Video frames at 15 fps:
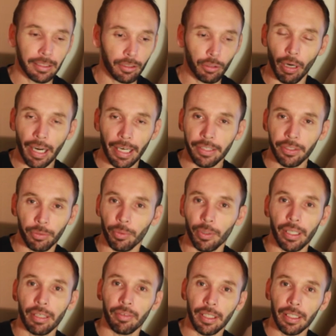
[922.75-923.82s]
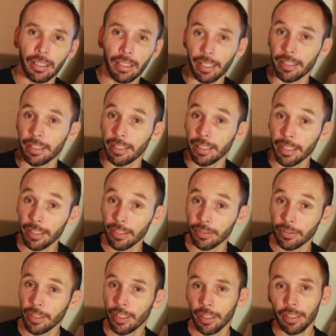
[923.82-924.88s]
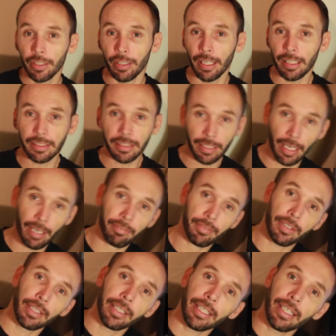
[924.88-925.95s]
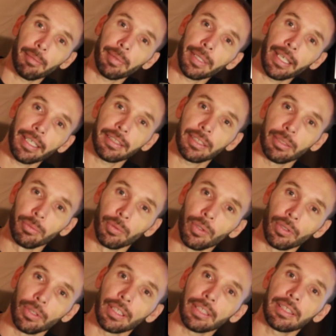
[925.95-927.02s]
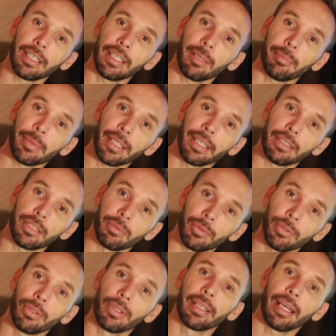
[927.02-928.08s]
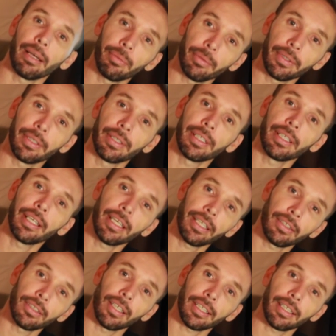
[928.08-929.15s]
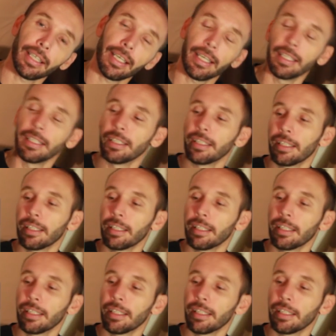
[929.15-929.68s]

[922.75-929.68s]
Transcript: crate or whatever and you'd heal. You'd actually have to lean up against a wall, like sit up against a wall, and you'd heal like that.